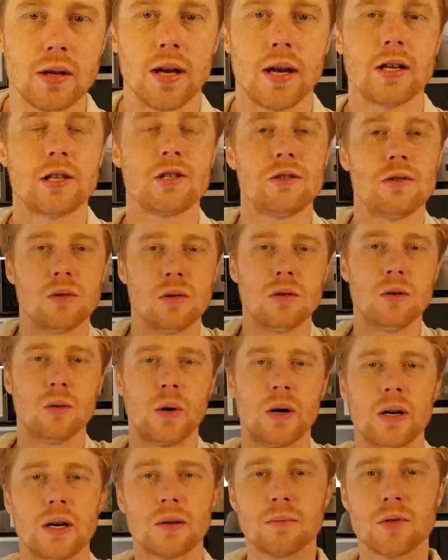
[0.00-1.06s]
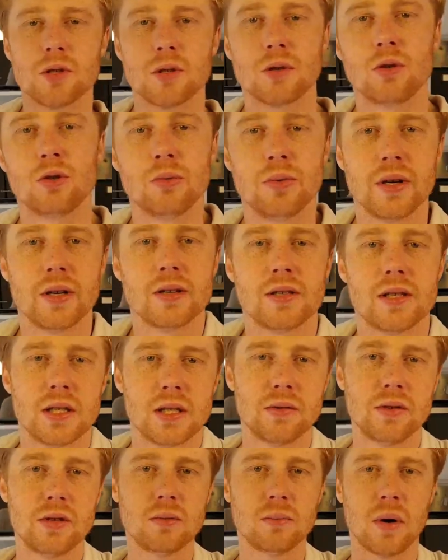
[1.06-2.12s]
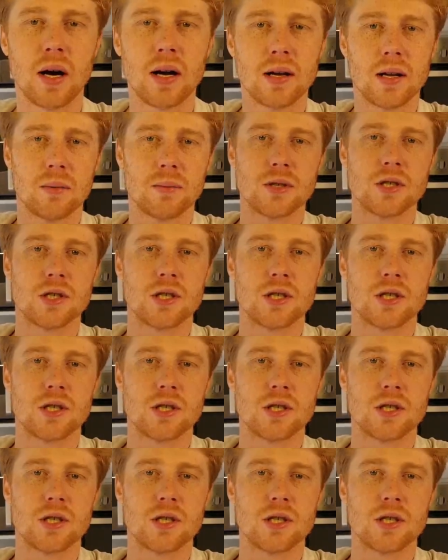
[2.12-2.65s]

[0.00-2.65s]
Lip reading: day to you all, welcome to Cool Beans TV. My name is